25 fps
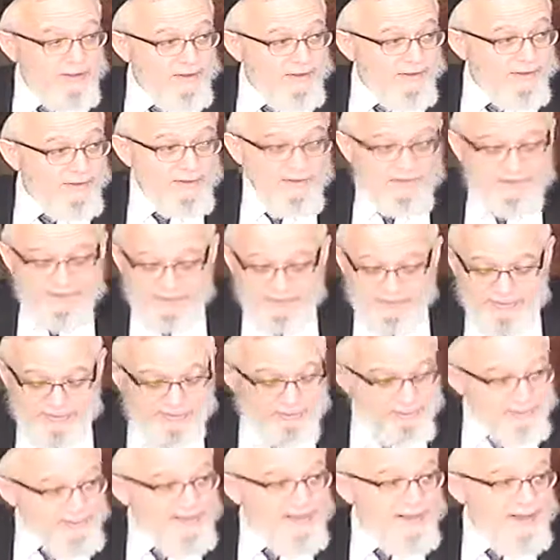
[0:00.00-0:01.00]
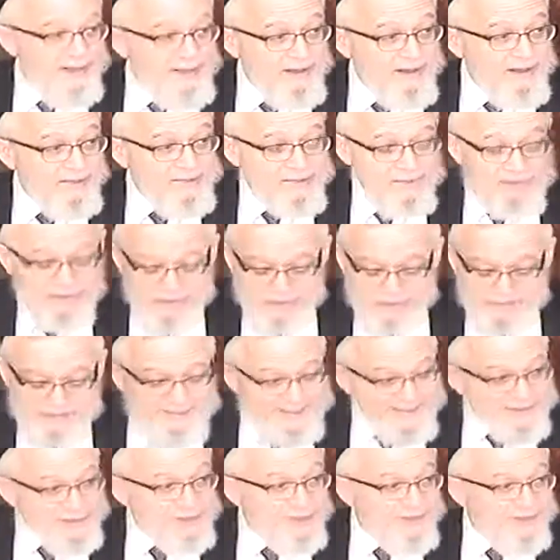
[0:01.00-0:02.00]
So of the three, of the most
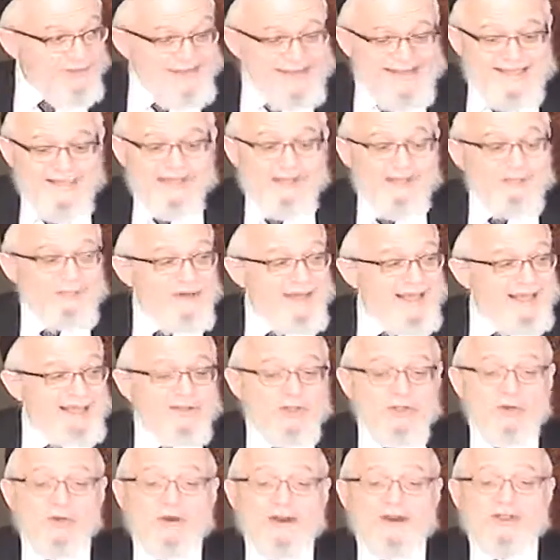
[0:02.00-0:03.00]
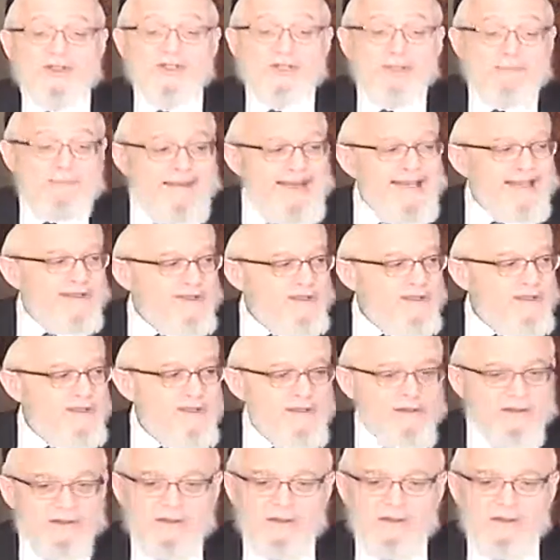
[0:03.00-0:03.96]
special, he's the, has the greatest capacity